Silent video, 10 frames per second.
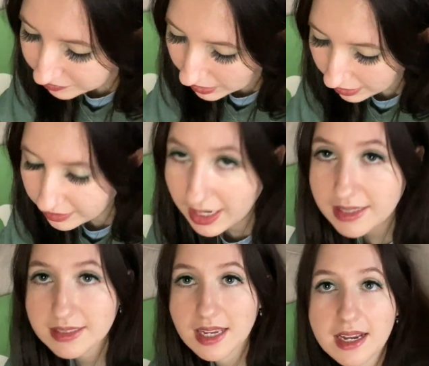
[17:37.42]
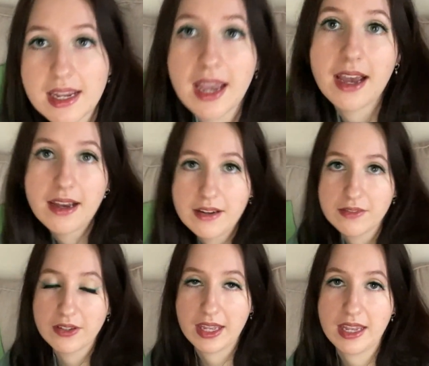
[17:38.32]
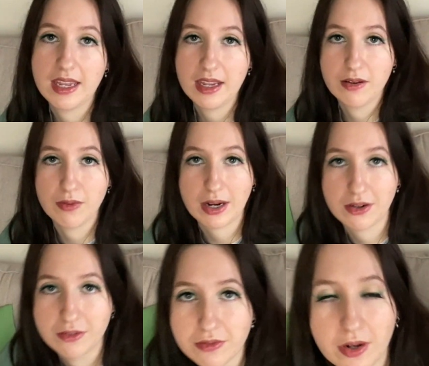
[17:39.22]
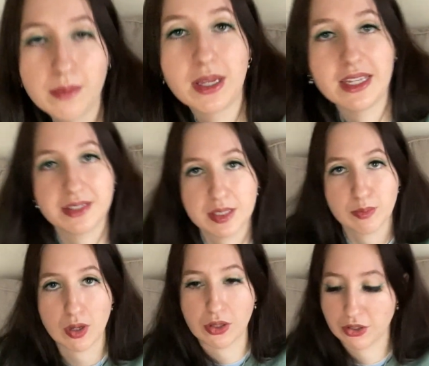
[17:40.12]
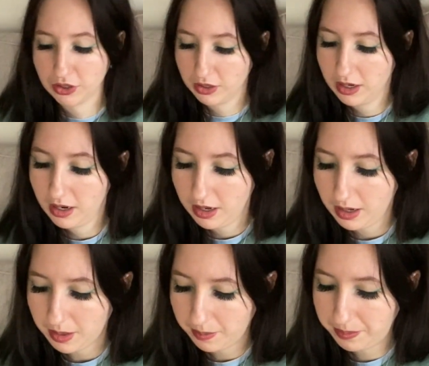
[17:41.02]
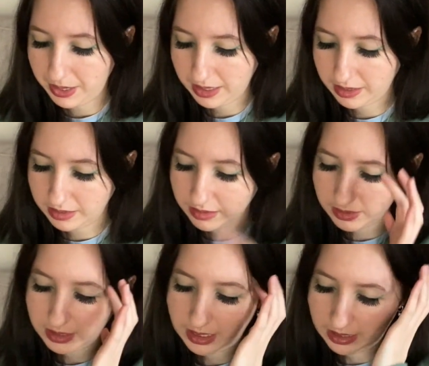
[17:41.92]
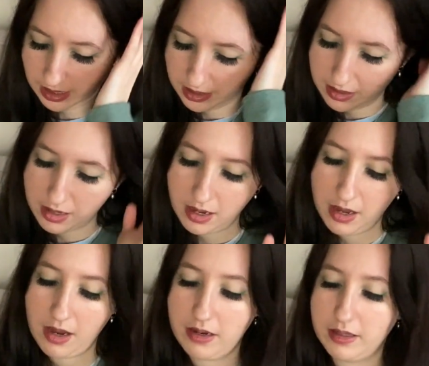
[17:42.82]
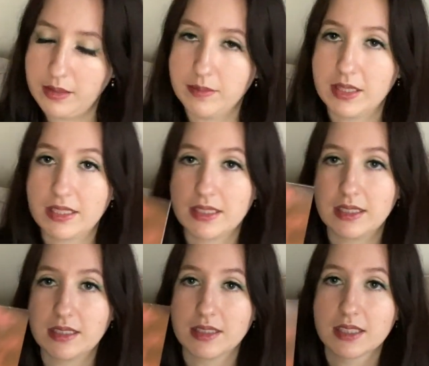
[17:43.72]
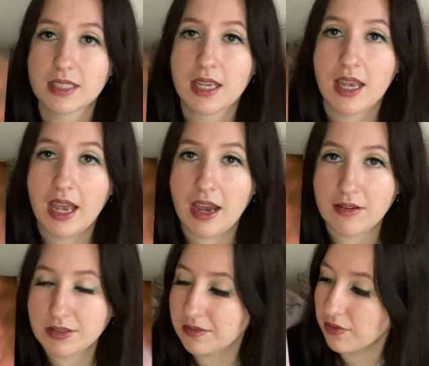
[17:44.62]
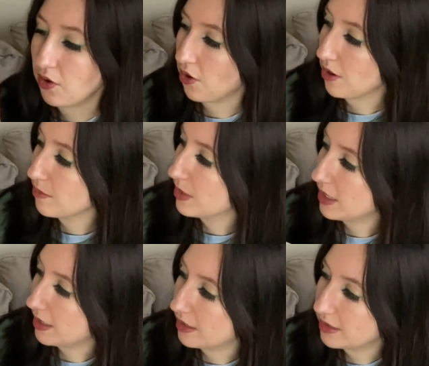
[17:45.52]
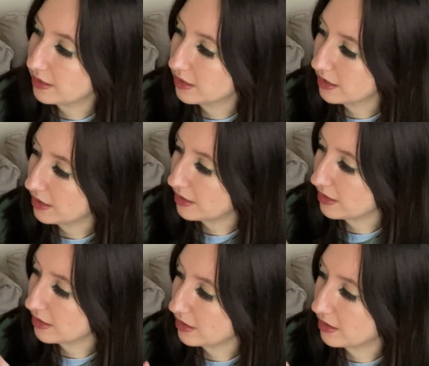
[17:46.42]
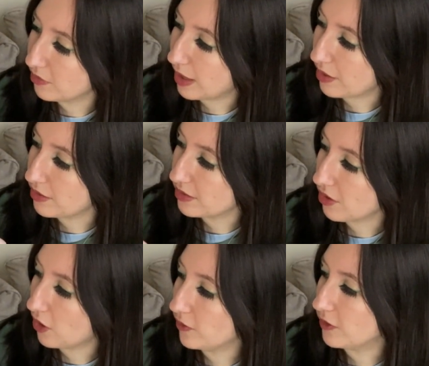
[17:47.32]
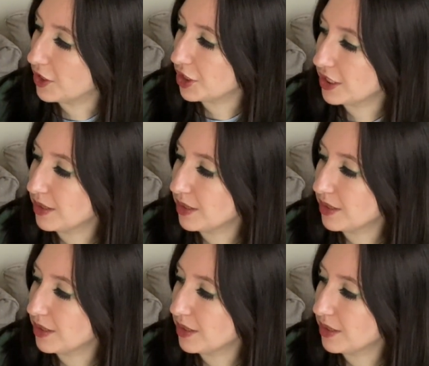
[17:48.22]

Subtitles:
Next I have a record from a smaller band again. This is House of Harm, and the record is called Vicious